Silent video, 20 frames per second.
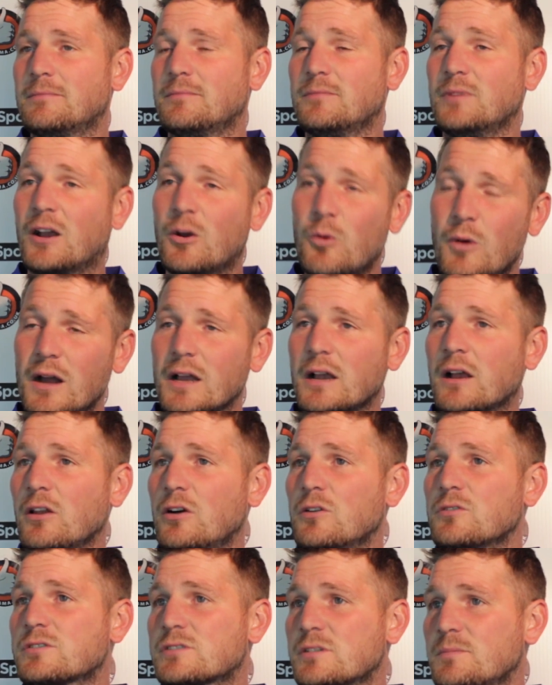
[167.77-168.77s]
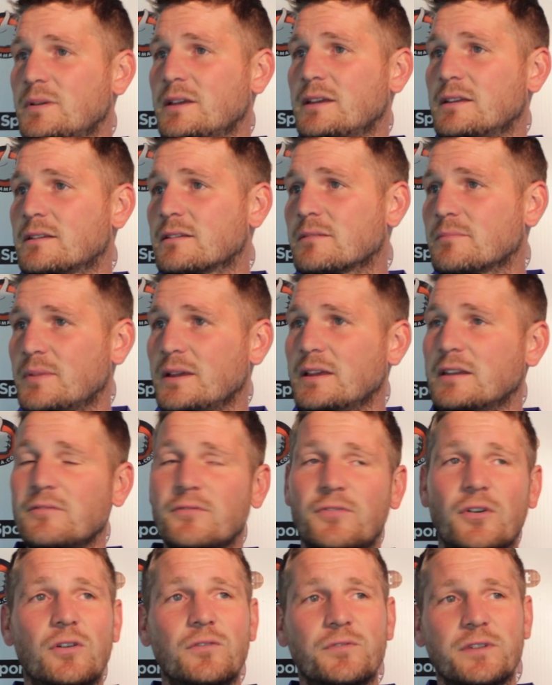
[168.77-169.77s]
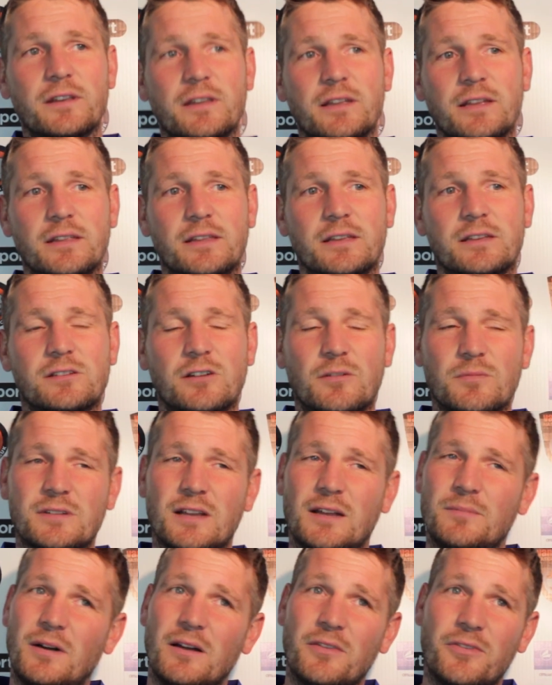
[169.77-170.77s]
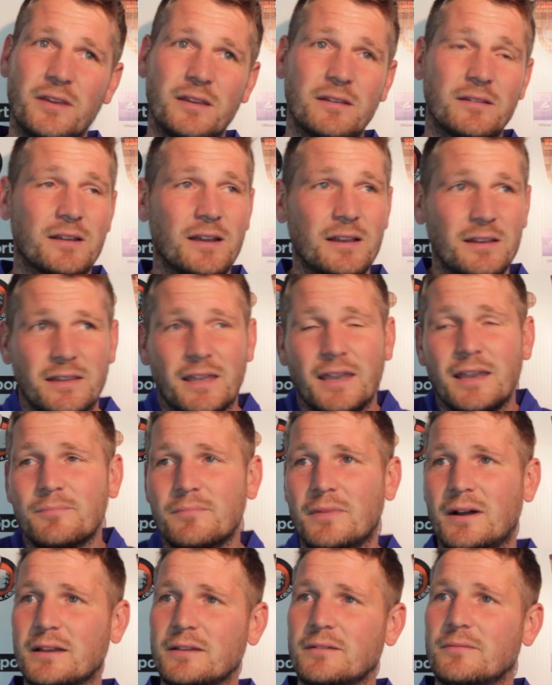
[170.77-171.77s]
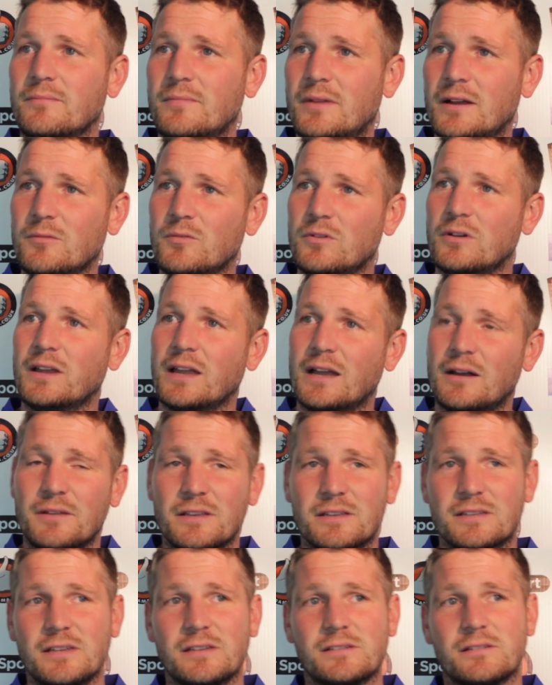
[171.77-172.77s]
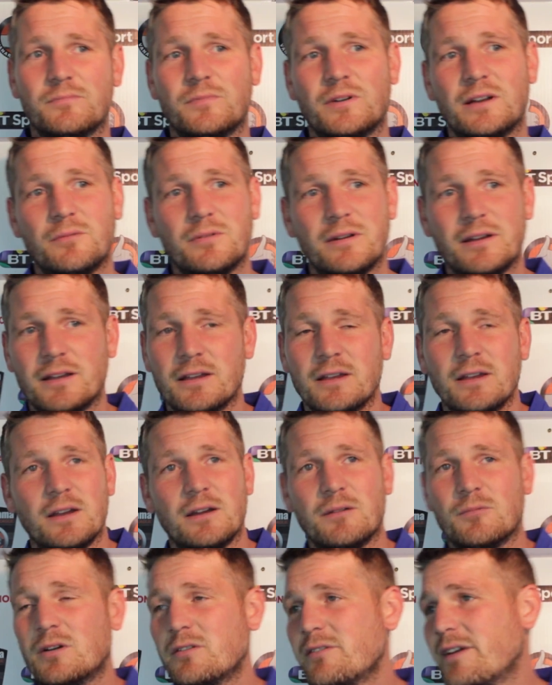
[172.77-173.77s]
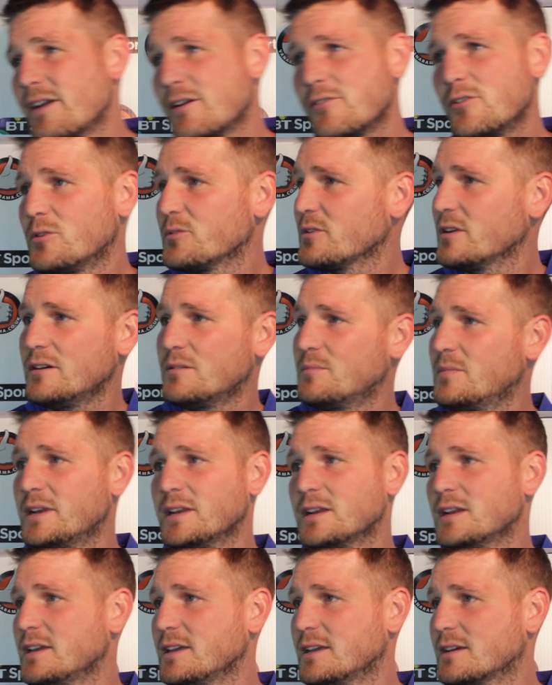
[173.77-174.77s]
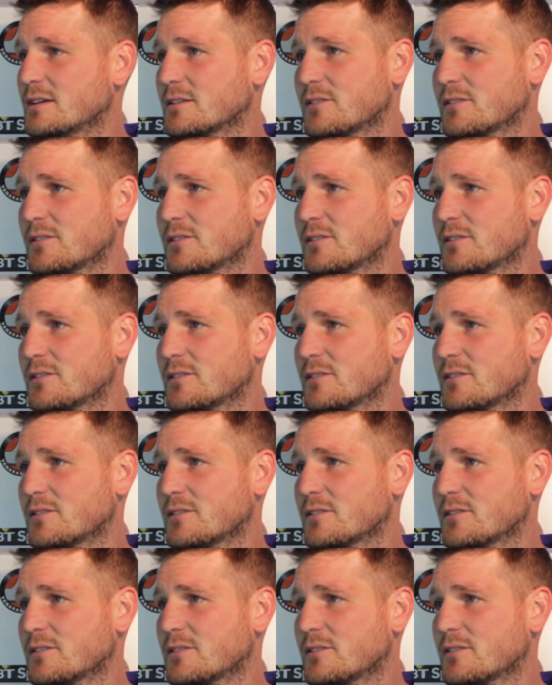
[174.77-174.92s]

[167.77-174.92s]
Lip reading: We're quite close to being involved in this top side, but I think the league might work out this season where we're in our own little mini league.